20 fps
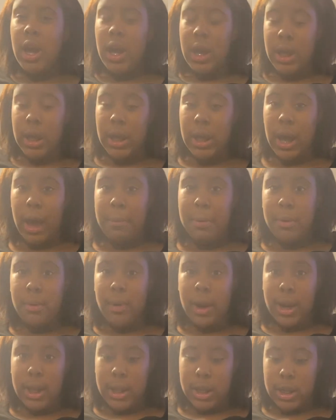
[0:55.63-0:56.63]
get
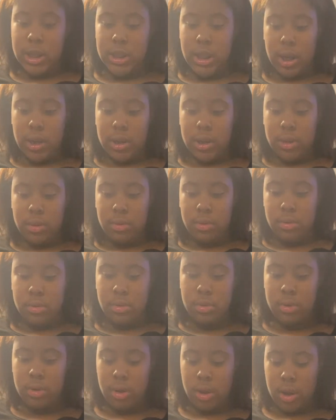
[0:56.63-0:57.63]
copyrighted, because y'all know
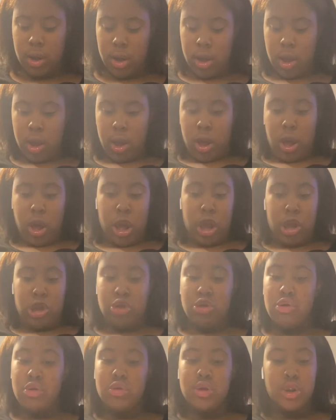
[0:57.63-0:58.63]

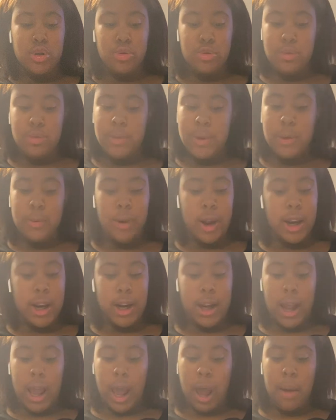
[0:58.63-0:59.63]
YouTube be ready
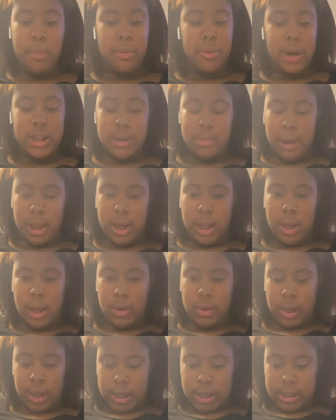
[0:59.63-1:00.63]
to copyright somebody.
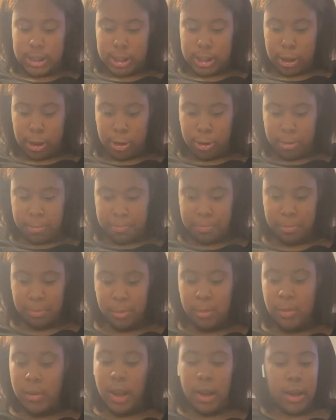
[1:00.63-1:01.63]
Okay, so,
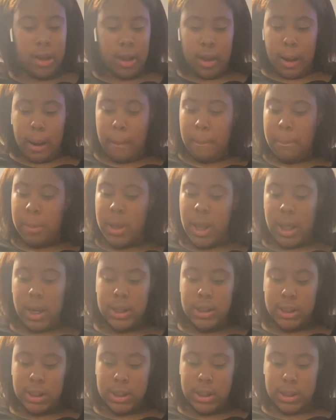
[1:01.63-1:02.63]
but yeah,
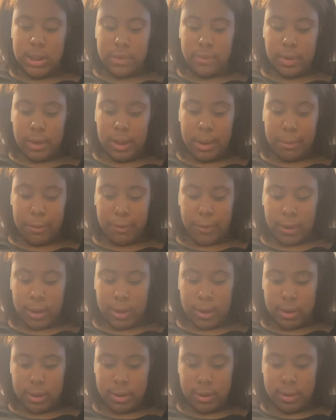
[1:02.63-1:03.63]
let's just see. Let me
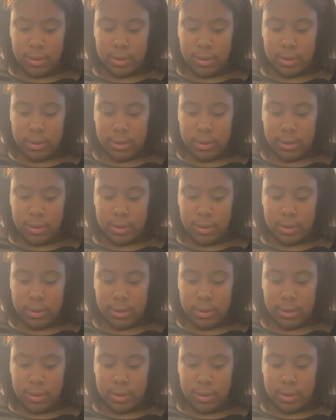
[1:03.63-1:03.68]
find